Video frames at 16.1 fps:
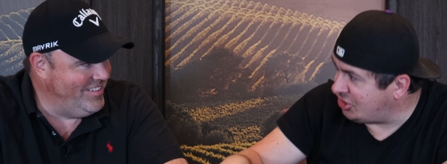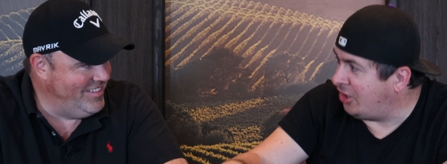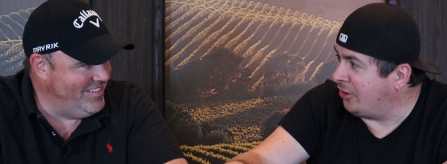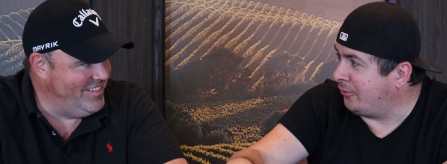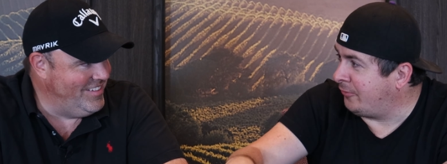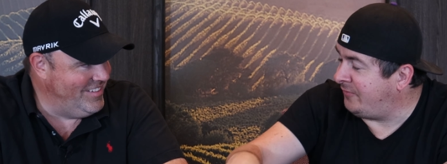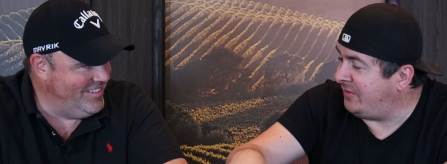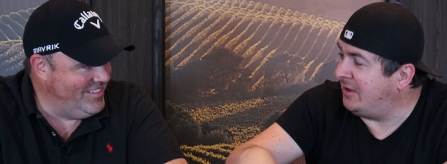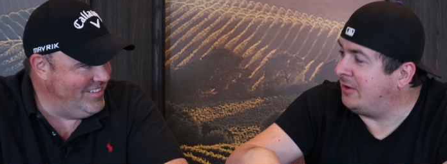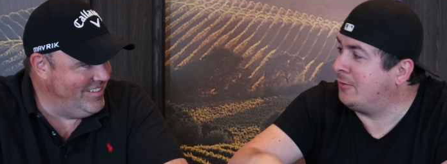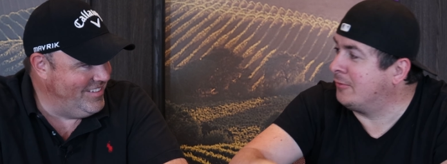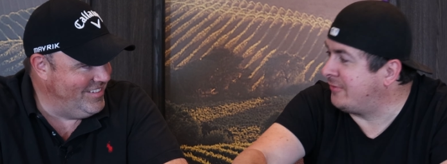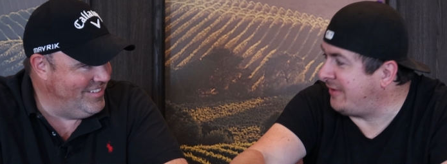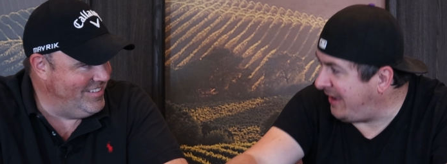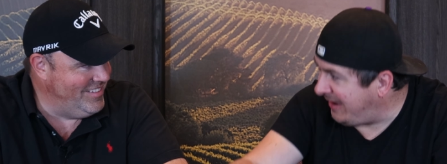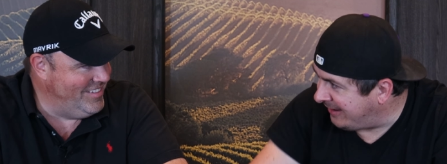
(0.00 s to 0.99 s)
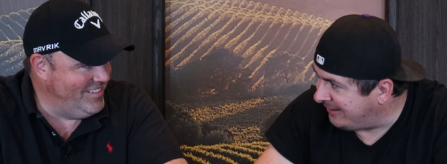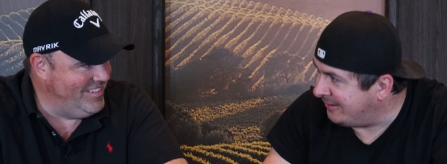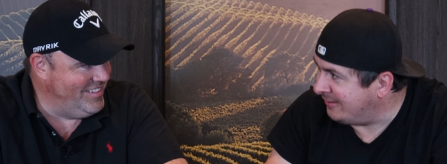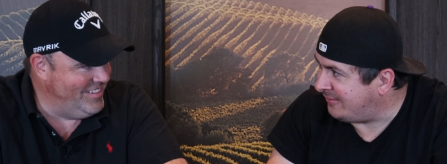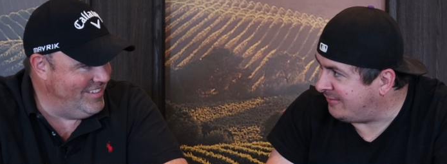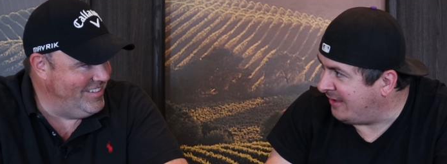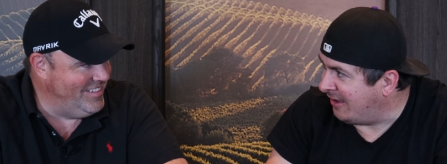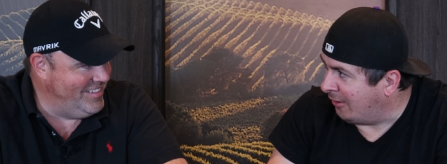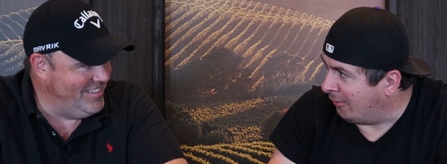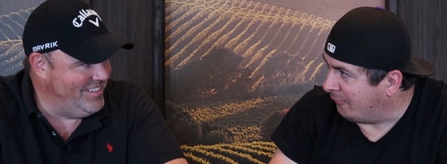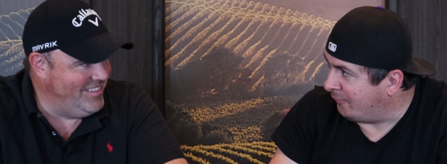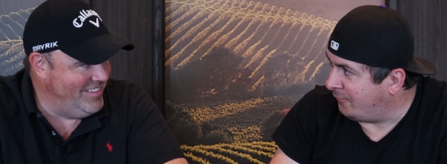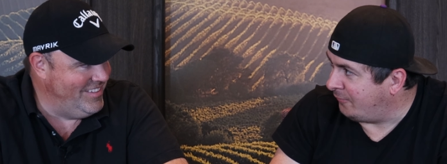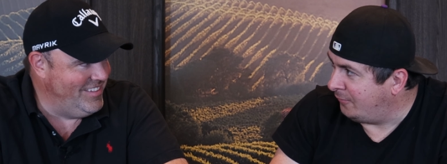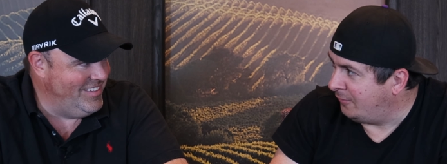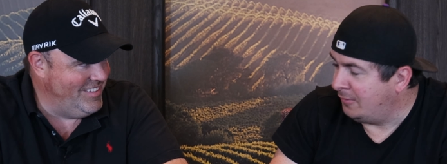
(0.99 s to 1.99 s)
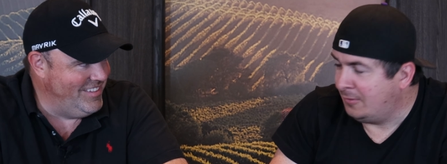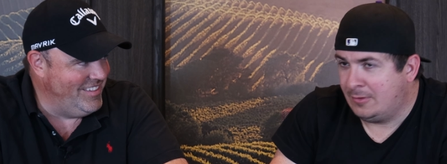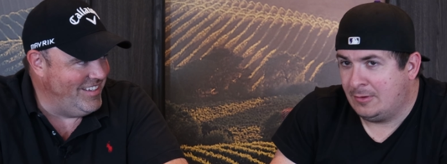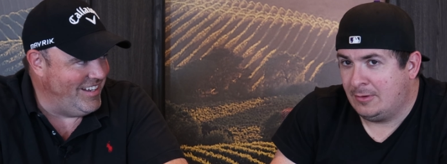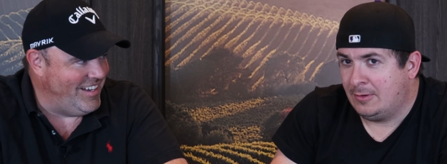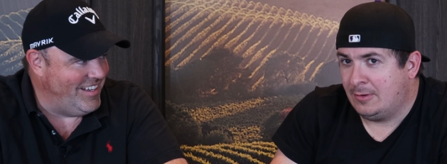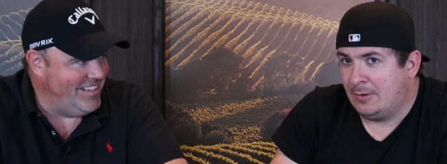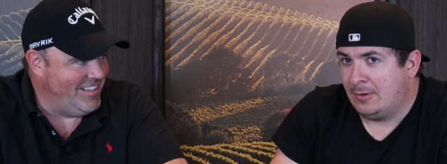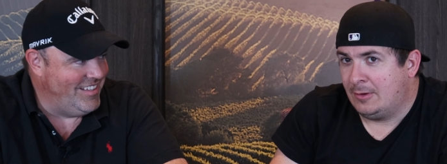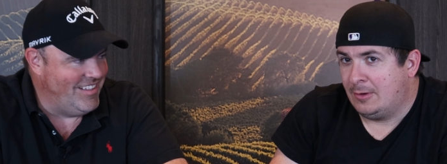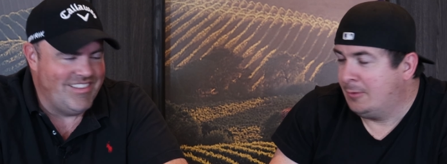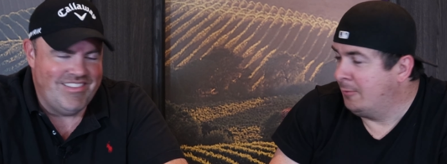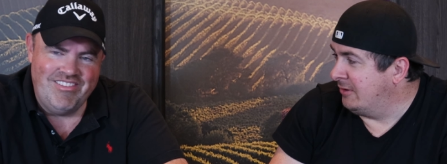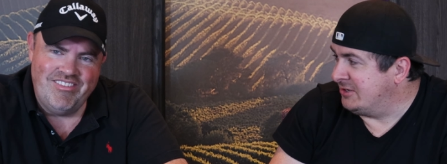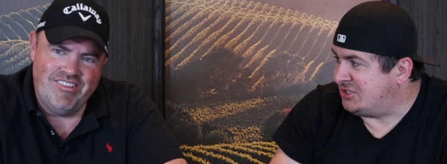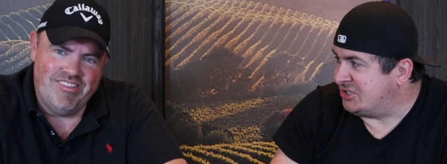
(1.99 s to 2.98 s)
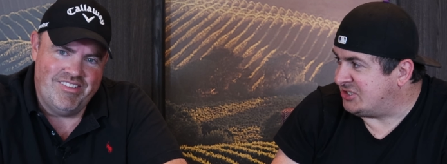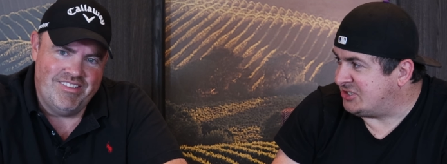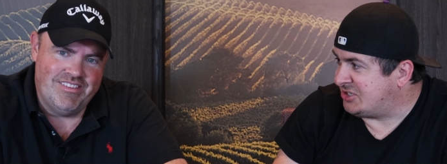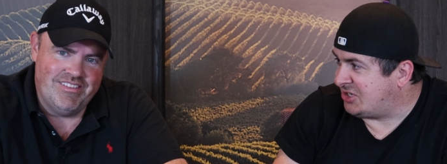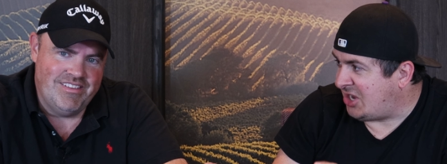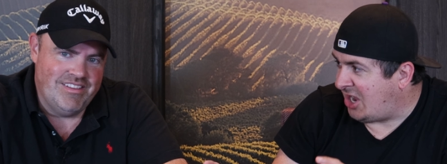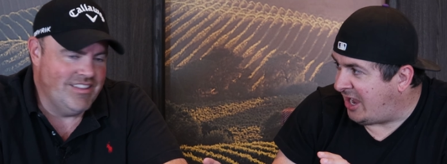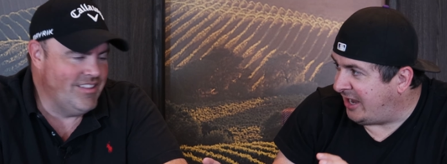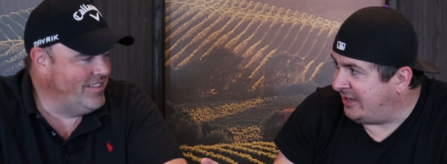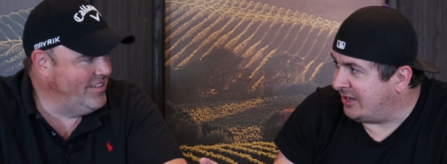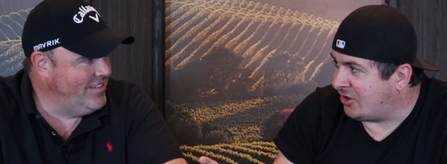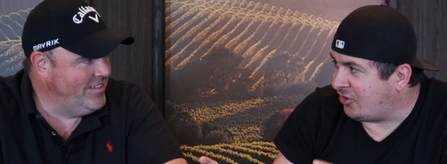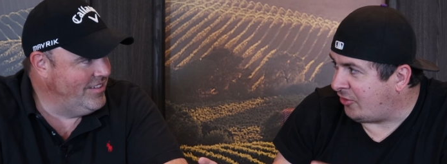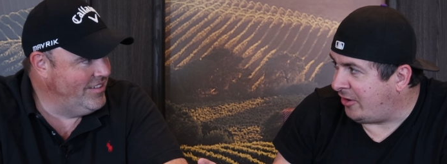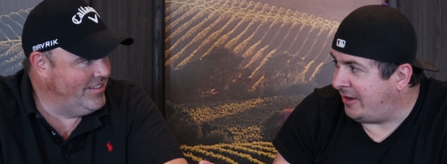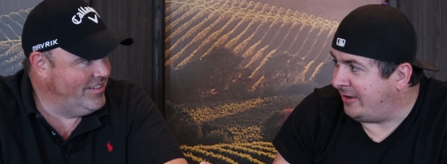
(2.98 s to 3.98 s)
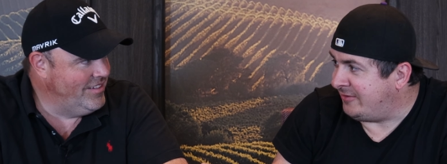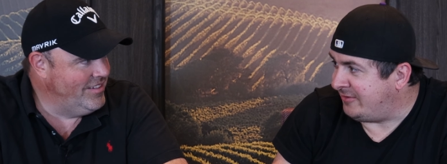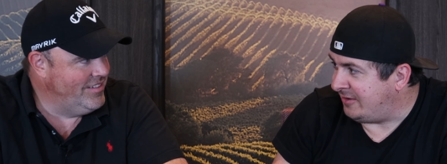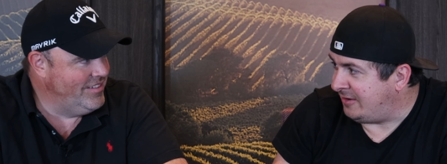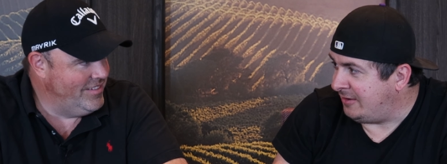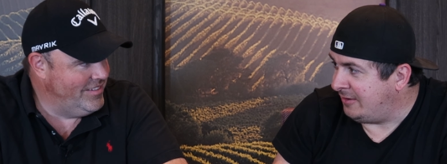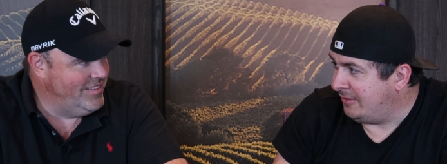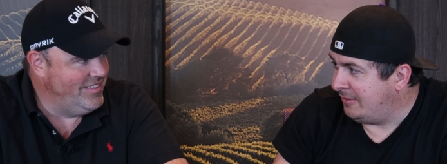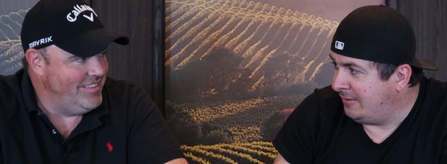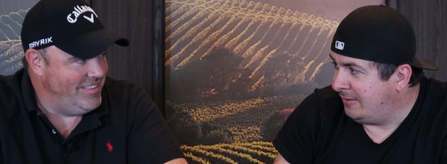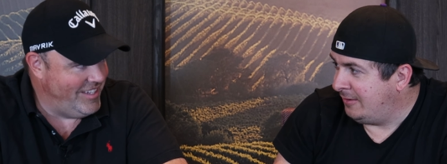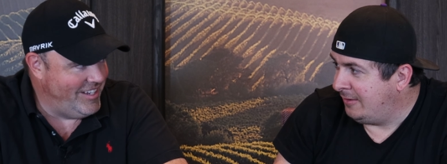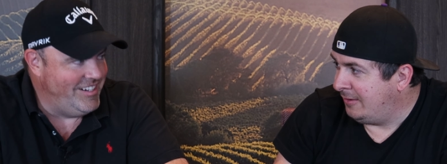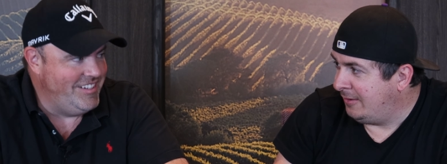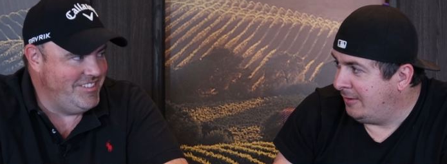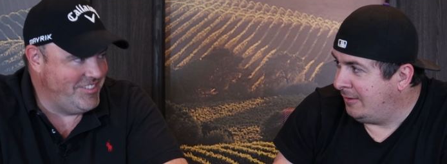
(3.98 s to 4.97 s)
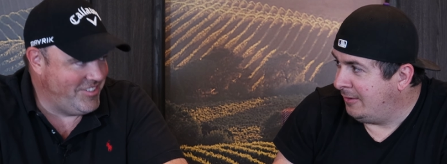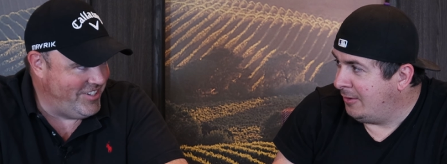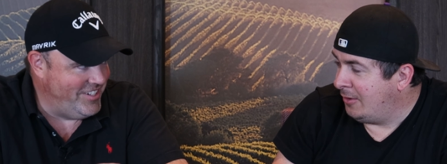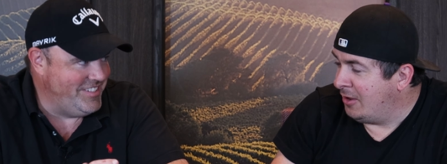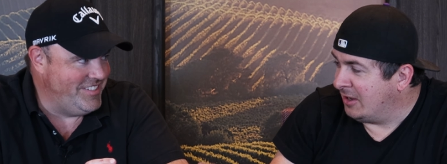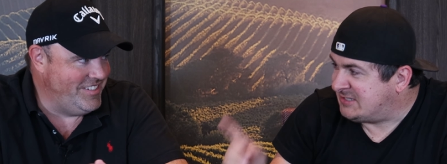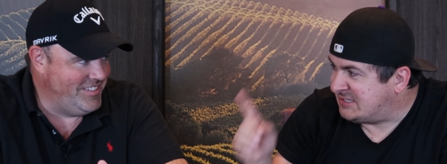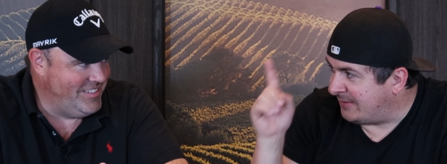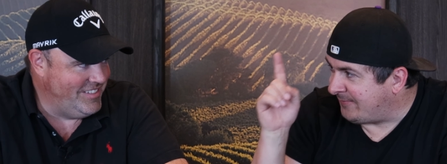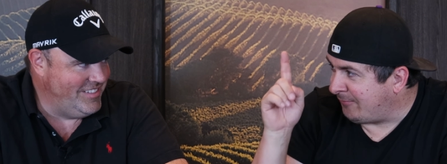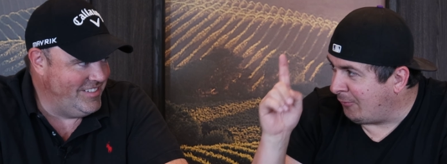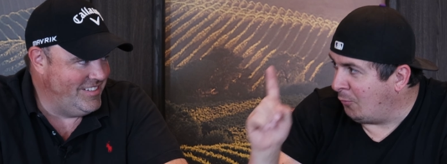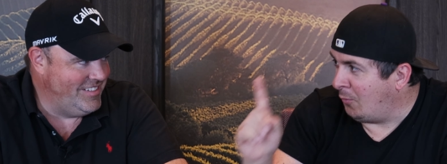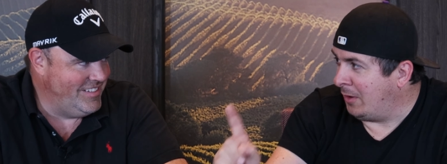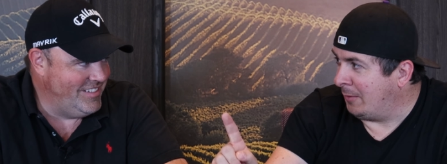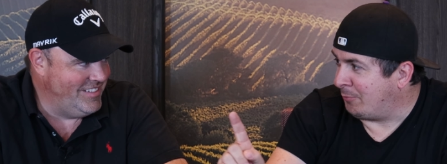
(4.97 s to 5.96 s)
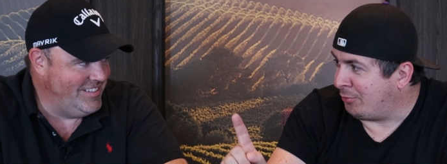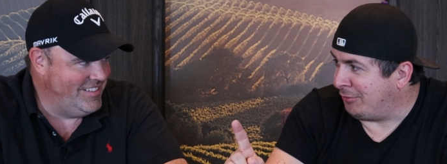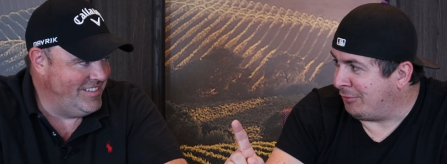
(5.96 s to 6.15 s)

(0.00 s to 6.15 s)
Speaker 1: other vehicles and itself. Yeah. Which is kind of crazy. That is crazy. Except for one